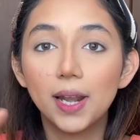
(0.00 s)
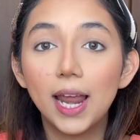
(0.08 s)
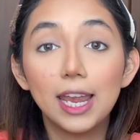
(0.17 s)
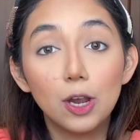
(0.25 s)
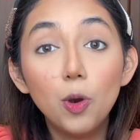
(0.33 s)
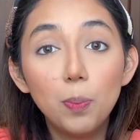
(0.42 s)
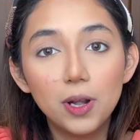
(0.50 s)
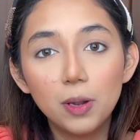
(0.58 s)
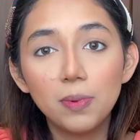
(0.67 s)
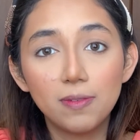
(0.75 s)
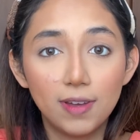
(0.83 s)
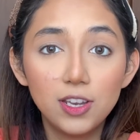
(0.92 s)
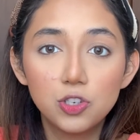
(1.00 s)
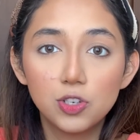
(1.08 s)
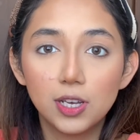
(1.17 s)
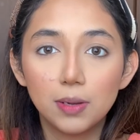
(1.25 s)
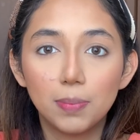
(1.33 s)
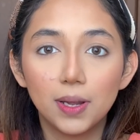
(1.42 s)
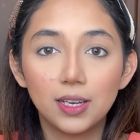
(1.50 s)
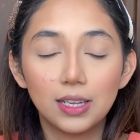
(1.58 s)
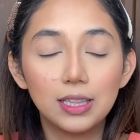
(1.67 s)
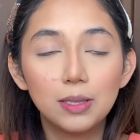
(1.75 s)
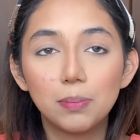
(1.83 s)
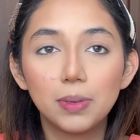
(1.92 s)
I open up eventually, but
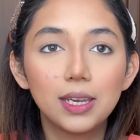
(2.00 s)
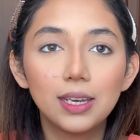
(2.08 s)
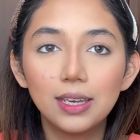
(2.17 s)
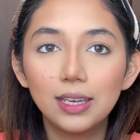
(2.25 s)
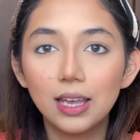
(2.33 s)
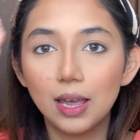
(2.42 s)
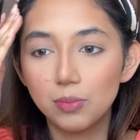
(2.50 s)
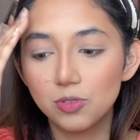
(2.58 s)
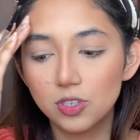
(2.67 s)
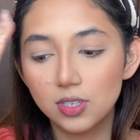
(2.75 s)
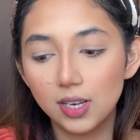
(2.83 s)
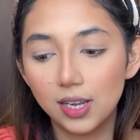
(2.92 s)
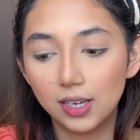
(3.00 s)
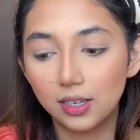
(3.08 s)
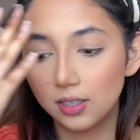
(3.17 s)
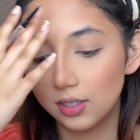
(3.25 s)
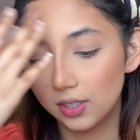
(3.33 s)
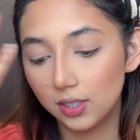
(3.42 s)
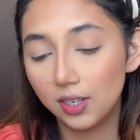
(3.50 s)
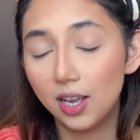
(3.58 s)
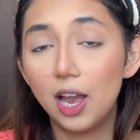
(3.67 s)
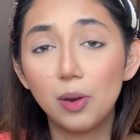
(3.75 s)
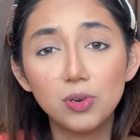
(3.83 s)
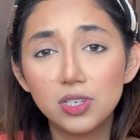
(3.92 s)
in the beginning I'm just like,
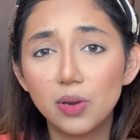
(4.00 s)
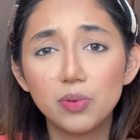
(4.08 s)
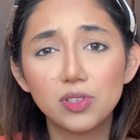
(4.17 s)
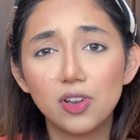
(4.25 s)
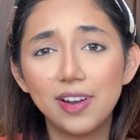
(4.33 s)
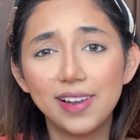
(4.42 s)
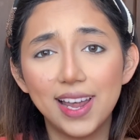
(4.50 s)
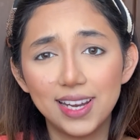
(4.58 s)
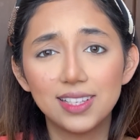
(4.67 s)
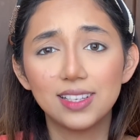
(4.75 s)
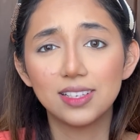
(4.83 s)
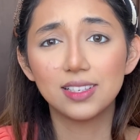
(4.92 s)
I wish I was not like this.